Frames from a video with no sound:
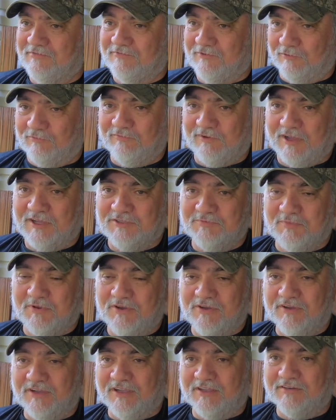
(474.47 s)
on
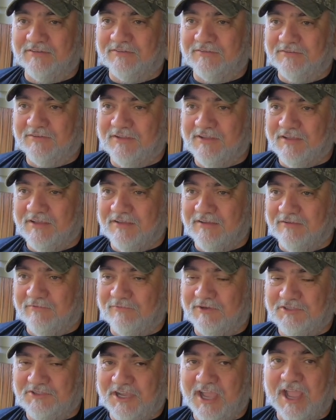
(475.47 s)
Facebook, and
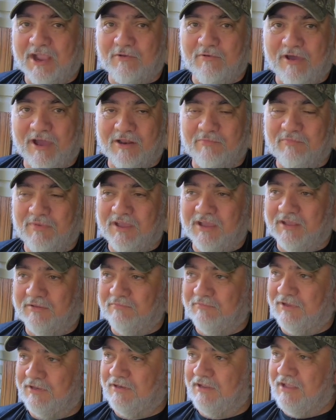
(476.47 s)
we chat quite a
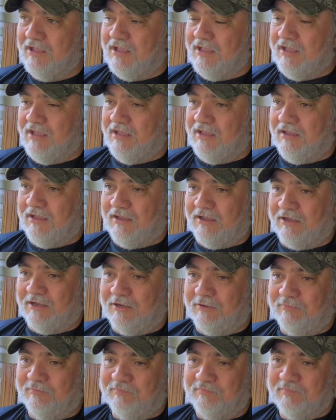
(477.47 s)
bit. But
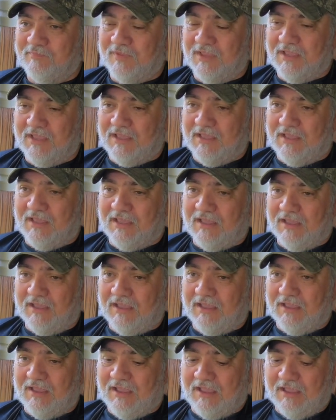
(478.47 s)
um,
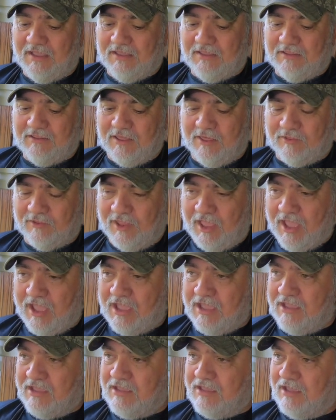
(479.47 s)
the other
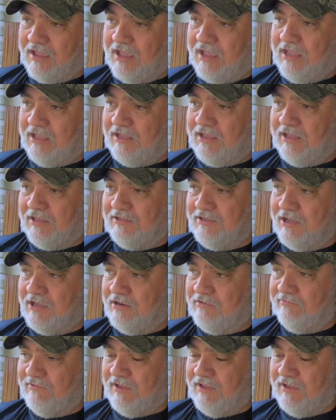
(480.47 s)
day he had done a